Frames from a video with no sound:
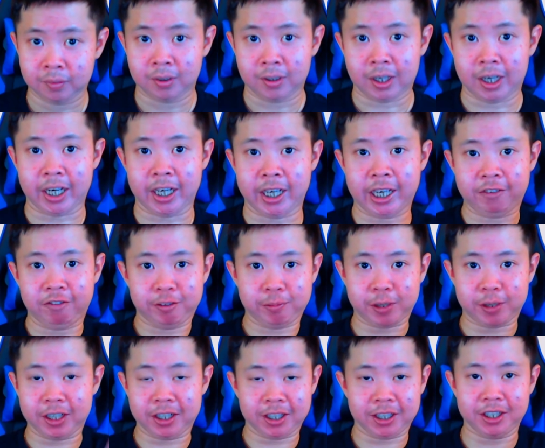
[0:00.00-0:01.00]
Hi
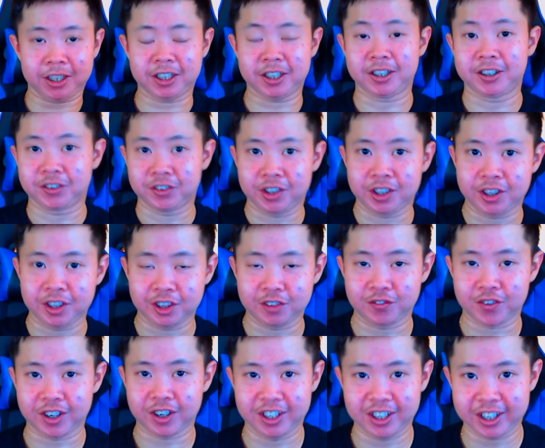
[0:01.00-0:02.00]
everybody, this is
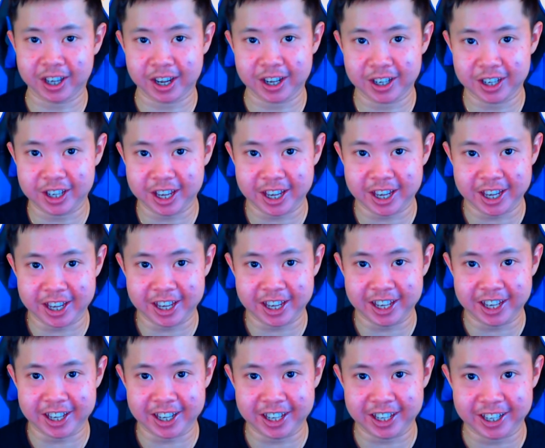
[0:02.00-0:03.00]
Funky Gag
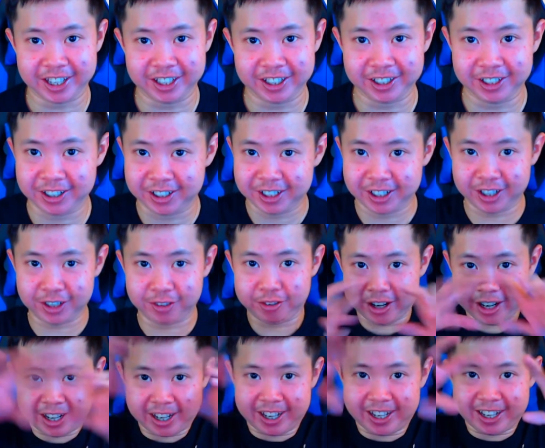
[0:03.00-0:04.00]
again!
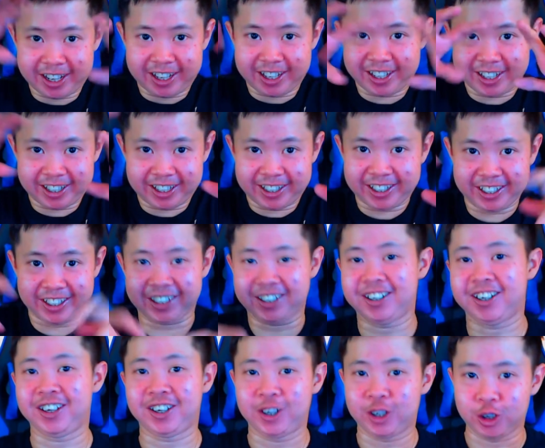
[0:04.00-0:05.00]
Hooray!
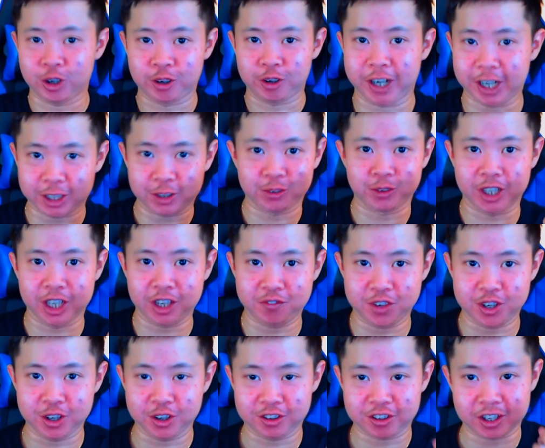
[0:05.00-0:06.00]
Alright, today's
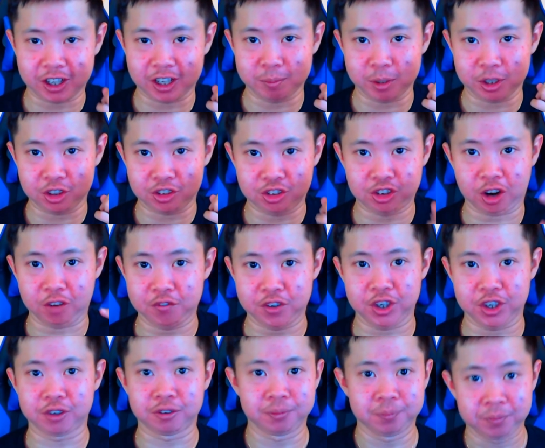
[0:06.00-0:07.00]
video is gonna be a short
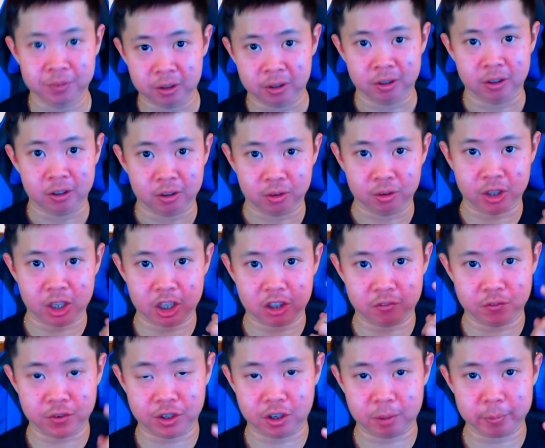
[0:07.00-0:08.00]
video. Today's
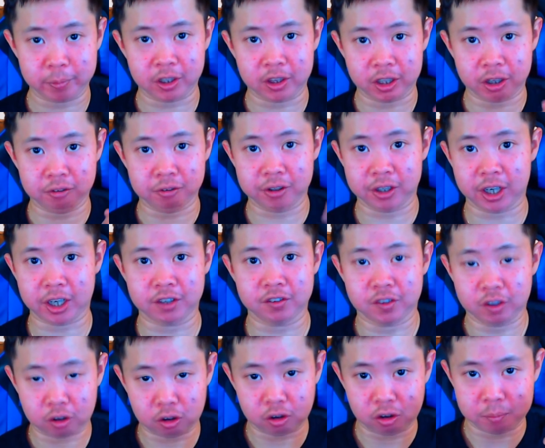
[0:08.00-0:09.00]
video I'm gonna tell you guys,
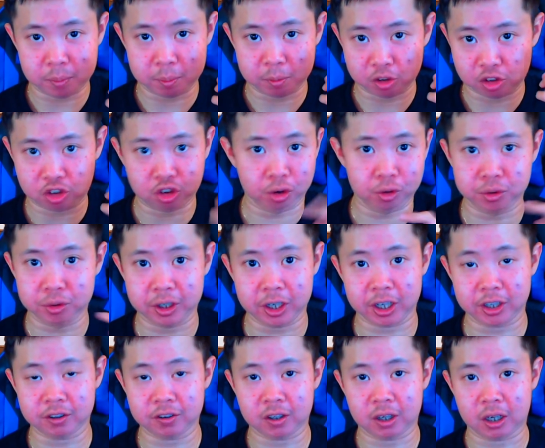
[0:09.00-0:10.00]
or maybe show you
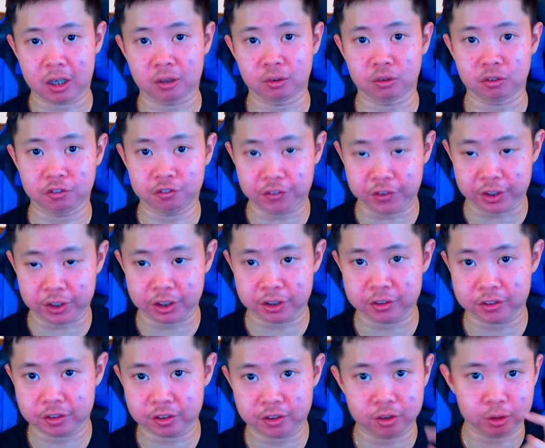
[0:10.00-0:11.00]
guys, how to
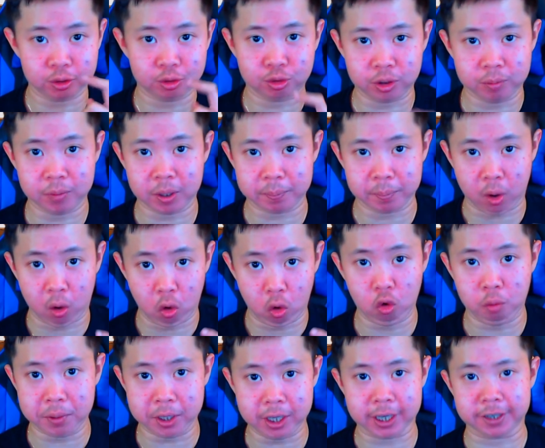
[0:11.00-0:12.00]
fix your Streamlab
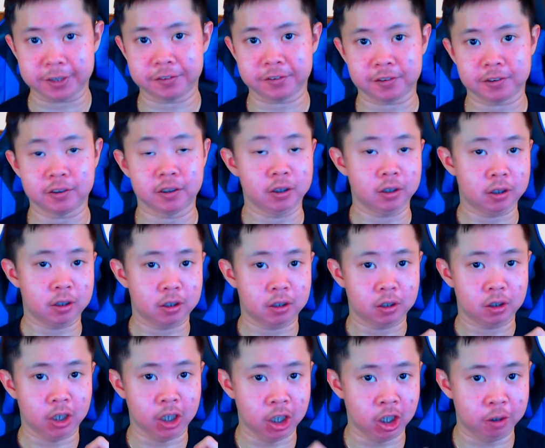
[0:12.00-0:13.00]
OBS
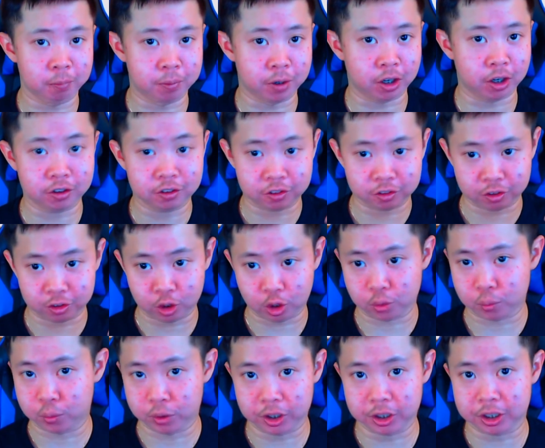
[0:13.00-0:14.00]
alert box not
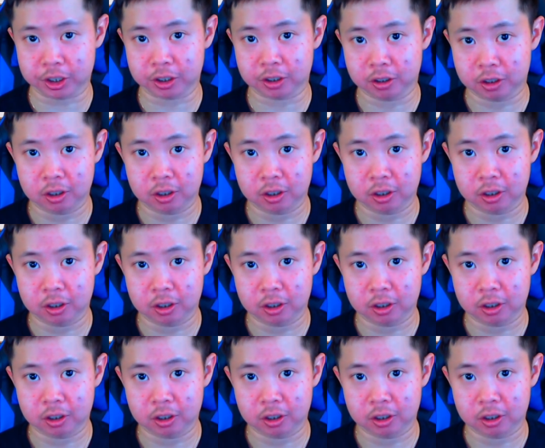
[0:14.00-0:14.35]
working.